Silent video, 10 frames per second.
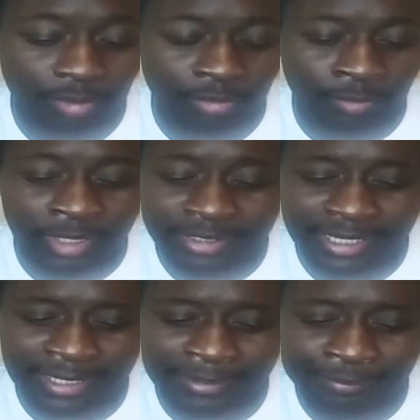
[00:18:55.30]
one
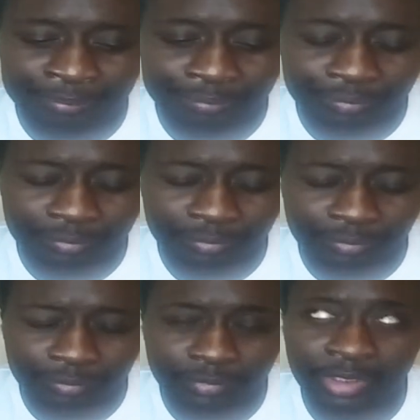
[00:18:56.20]
time,
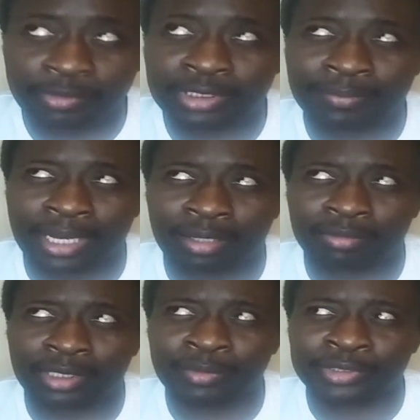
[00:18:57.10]
it
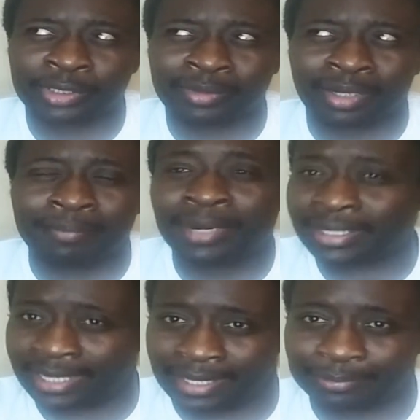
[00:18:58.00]
was on a
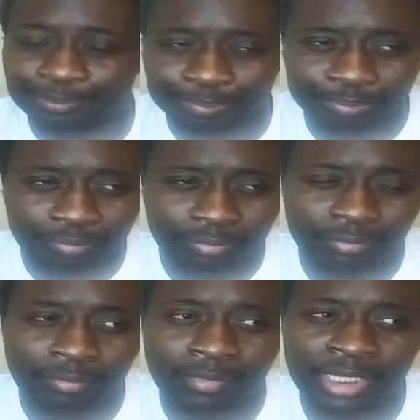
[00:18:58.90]
Monday.
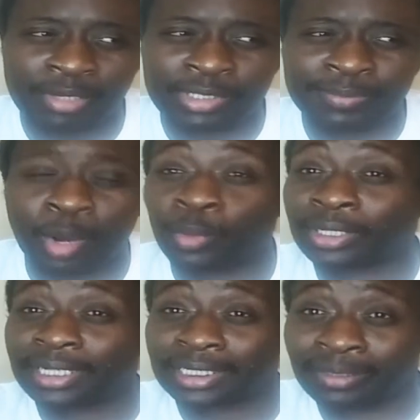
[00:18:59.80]
It was about 1
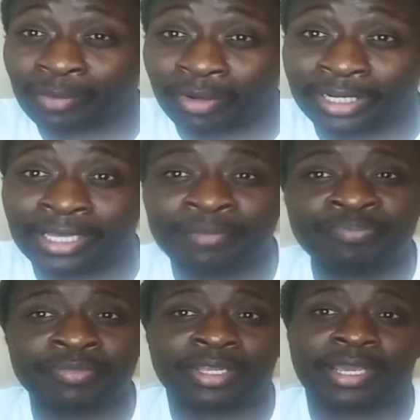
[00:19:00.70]
o'clock in the morning.
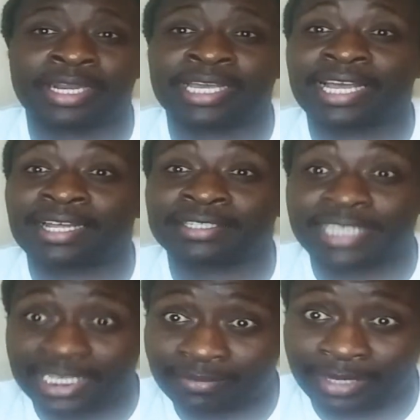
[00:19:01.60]
And they got a
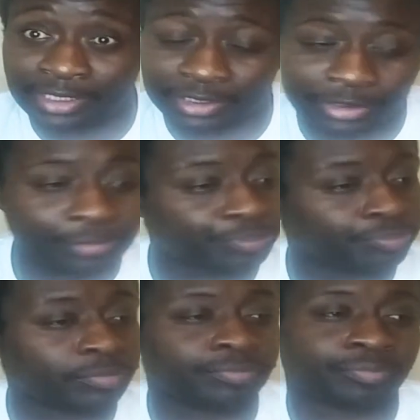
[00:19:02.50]
text message.
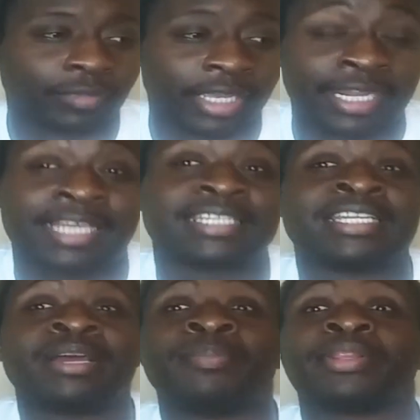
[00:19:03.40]
And I seen
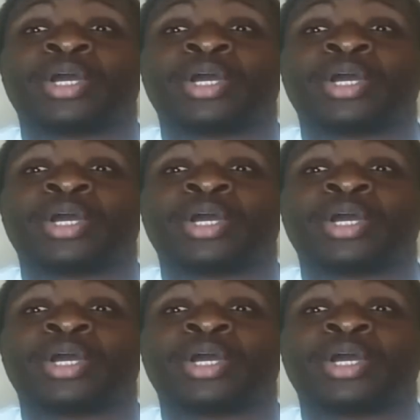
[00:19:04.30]
them put the